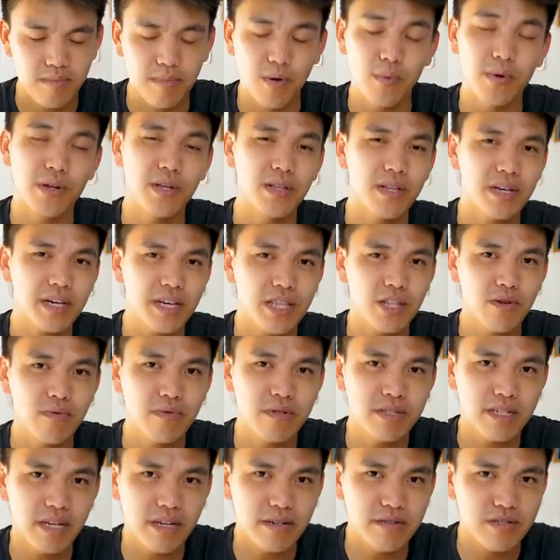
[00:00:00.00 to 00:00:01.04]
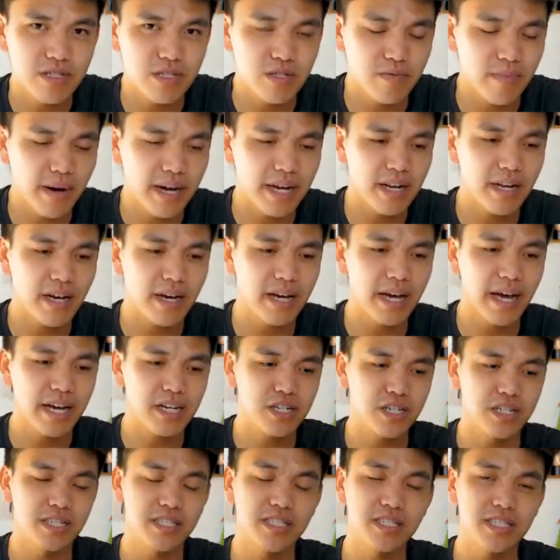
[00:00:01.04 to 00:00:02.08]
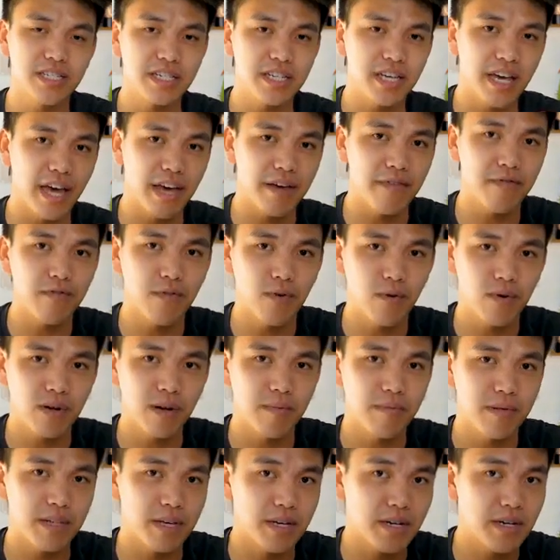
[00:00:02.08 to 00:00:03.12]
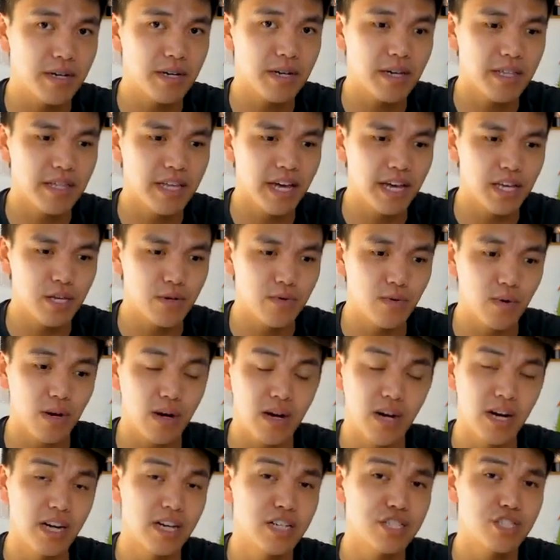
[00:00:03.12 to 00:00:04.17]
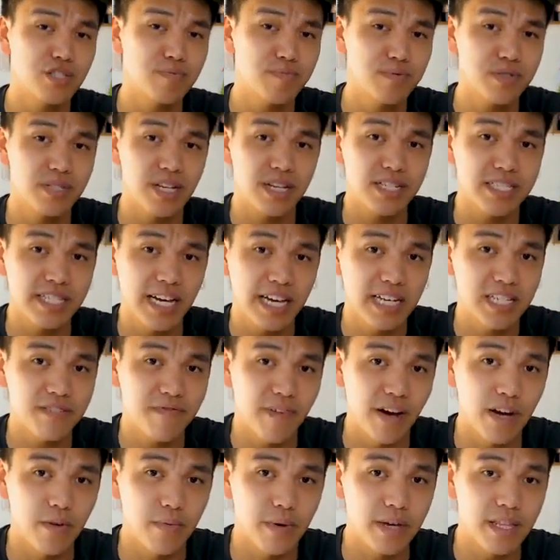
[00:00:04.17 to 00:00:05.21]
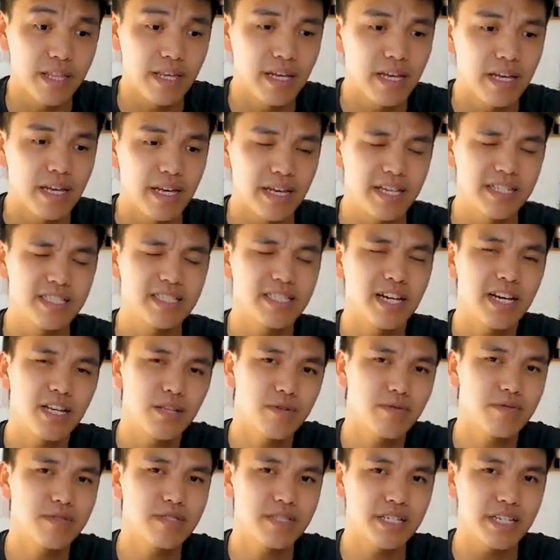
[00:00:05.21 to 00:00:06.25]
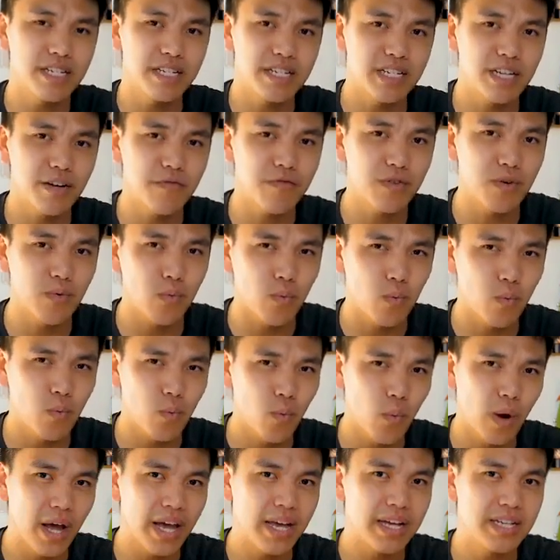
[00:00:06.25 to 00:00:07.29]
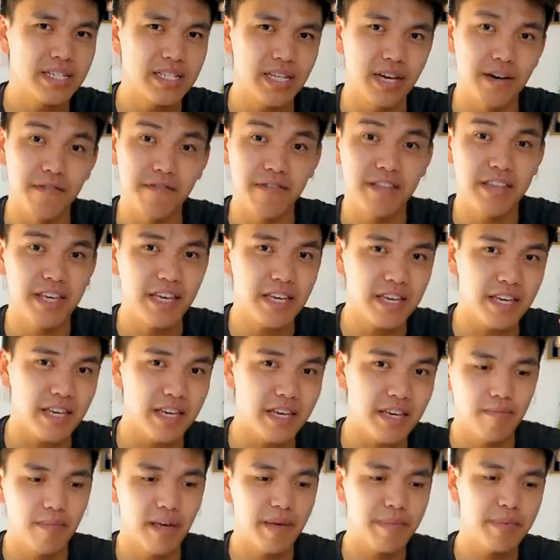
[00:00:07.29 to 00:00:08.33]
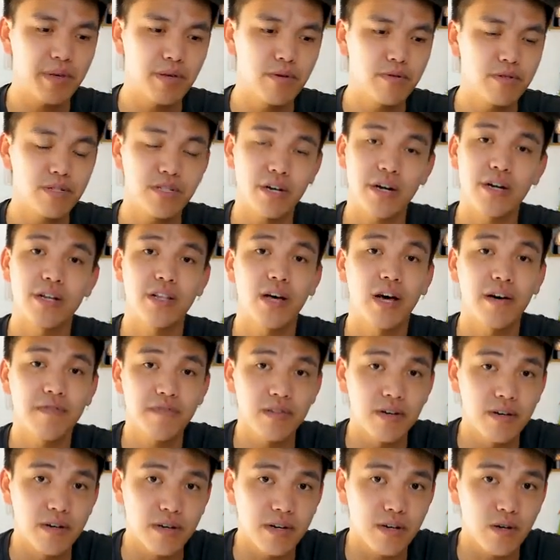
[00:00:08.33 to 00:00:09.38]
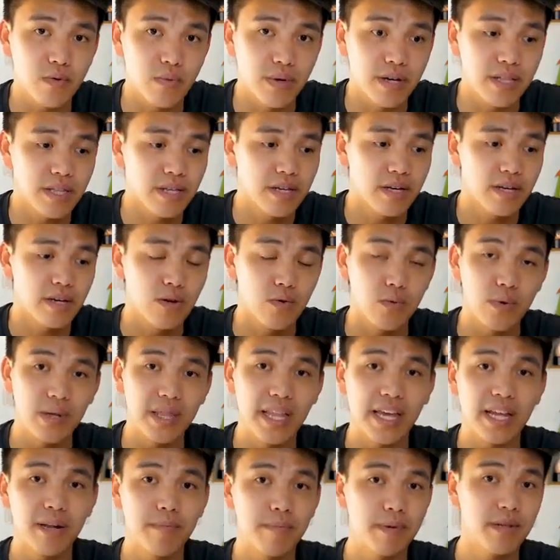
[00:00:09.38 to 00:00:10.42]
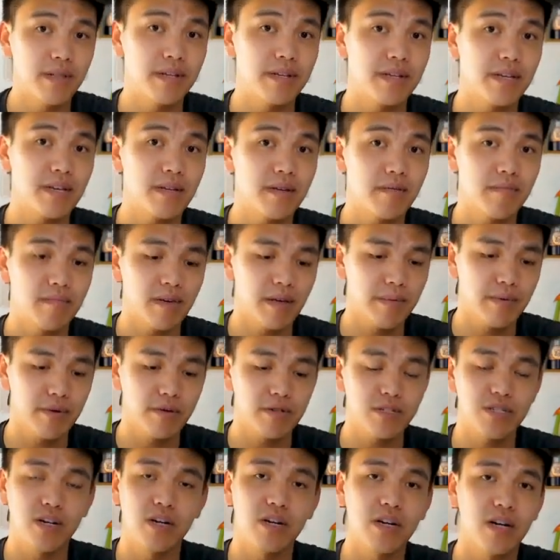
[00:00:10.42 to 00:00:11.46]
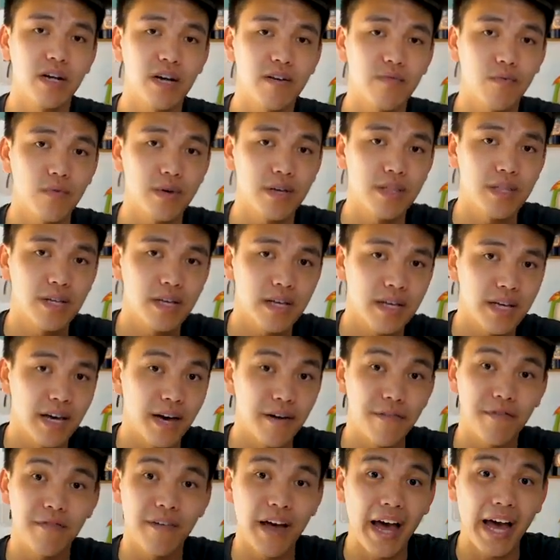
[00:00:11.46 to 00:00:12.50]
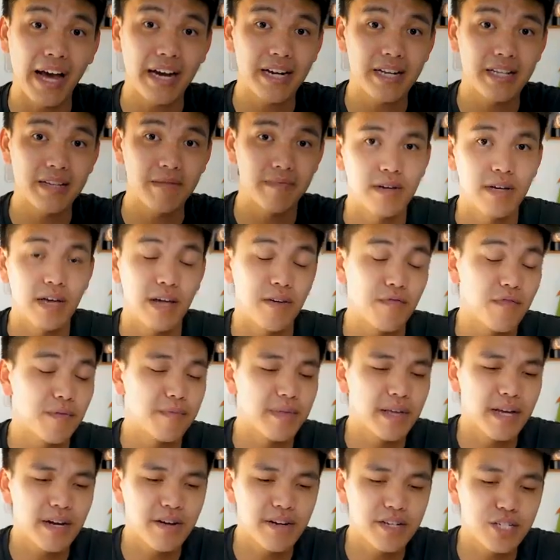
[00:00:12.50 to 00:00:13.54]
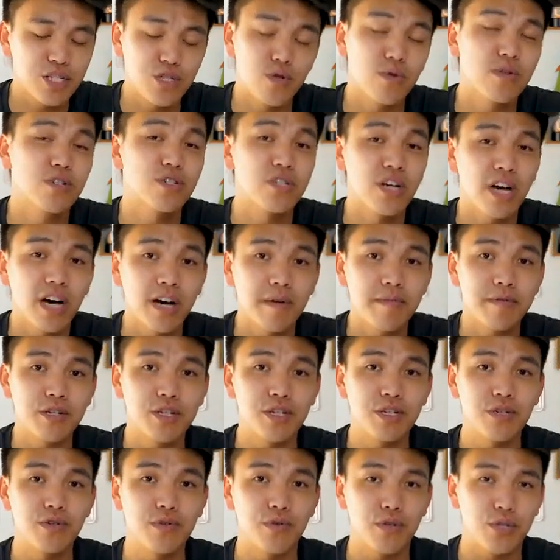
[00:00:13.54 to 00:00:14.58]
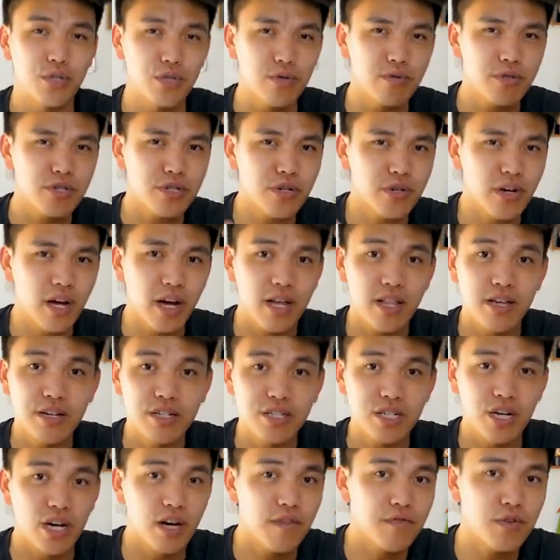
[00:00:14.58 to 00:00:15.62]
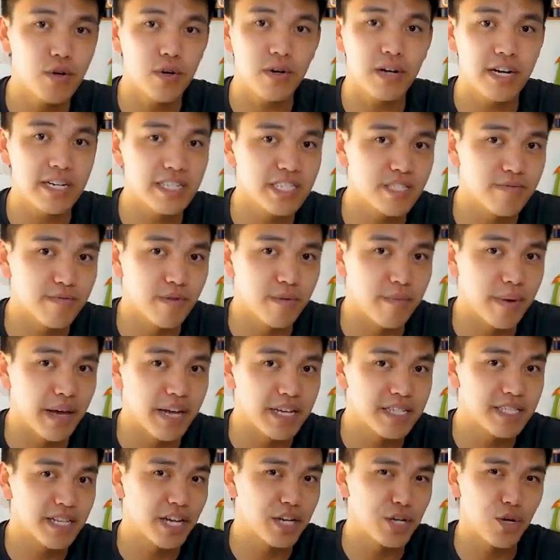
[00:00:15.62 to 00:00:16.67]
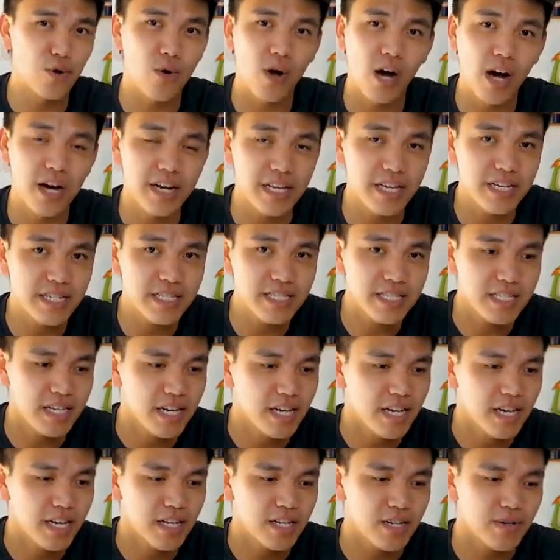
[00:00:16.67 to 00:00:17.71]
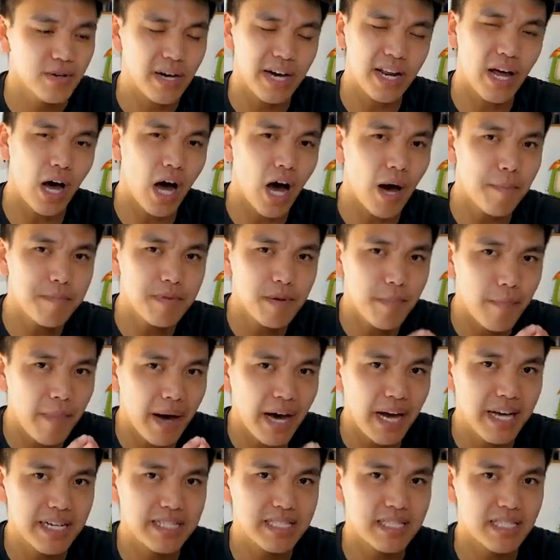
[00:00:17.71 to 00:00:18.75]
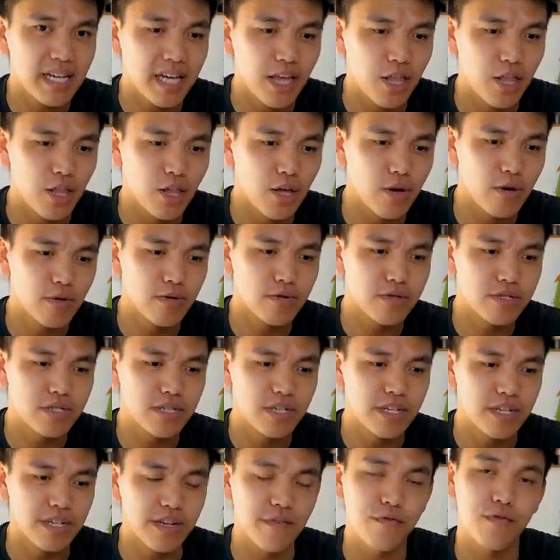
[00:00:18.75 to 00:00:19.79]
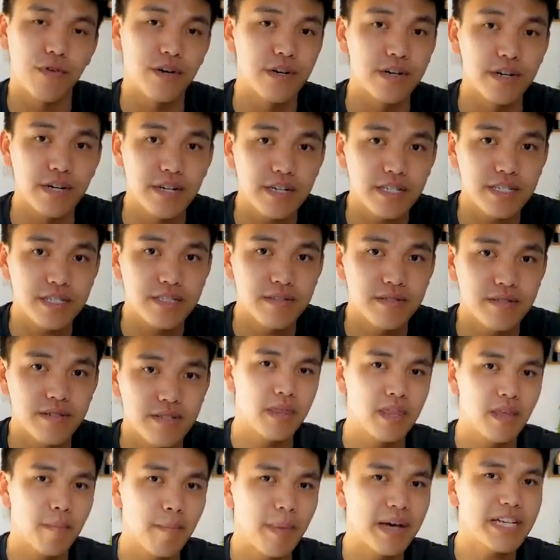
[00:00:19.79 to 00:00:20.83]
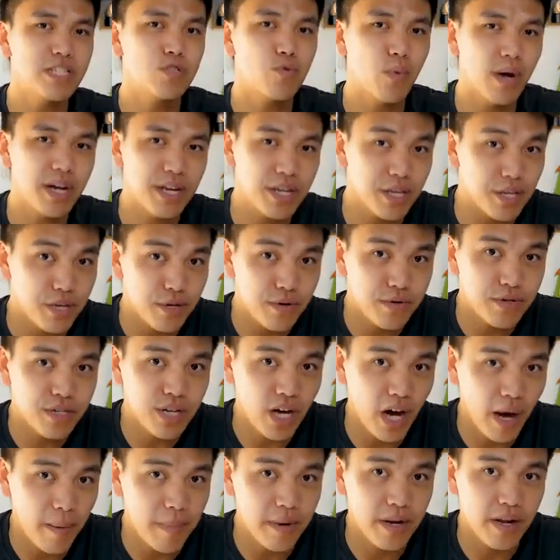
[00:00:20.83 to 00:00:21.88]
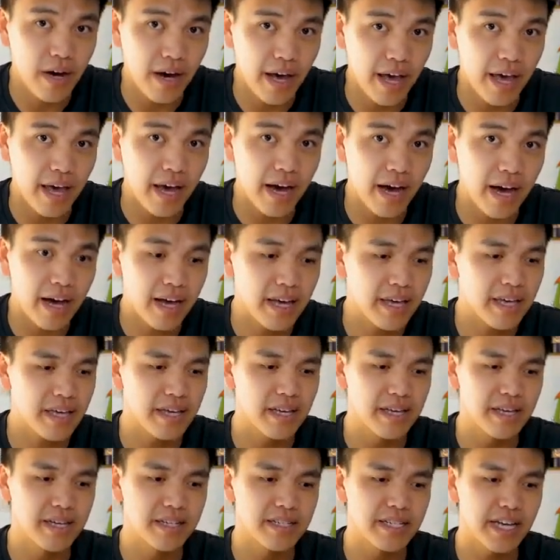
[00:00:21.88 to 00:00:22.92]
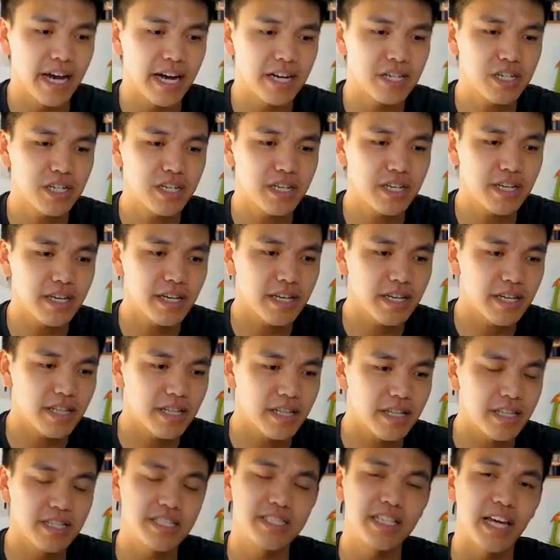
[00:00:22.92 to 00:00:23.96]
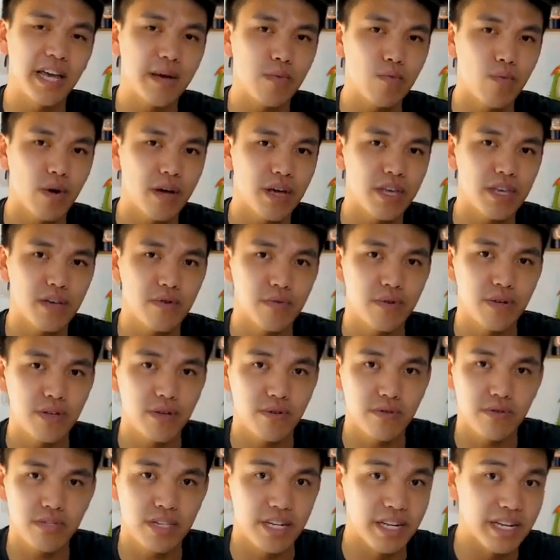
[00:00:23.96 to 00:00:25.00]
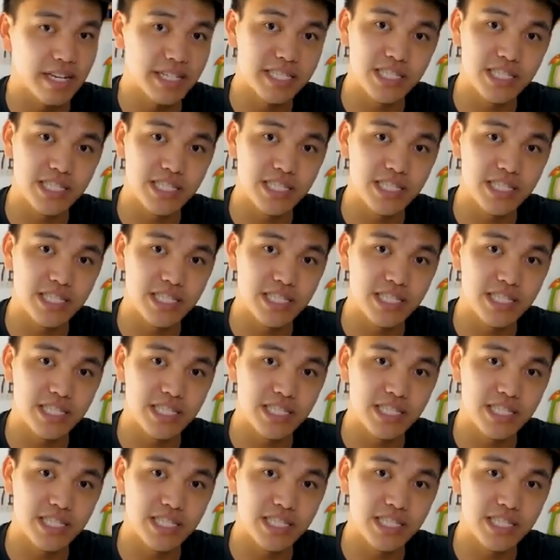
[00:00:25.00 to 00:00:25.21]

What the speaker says: But when you look at the results, you might not actually see a full complete hook that you are 100% satisfied with. Instead, you'll see different ways of thinking. Maybe you'll start off the hook with relatability. Maybe you'll start it off with a fact. And from there, it's your job to use your knowledge of your customer base and your audience to kind of optimize those different hooks. The best way to use Copy.ai is actually the same way you would use an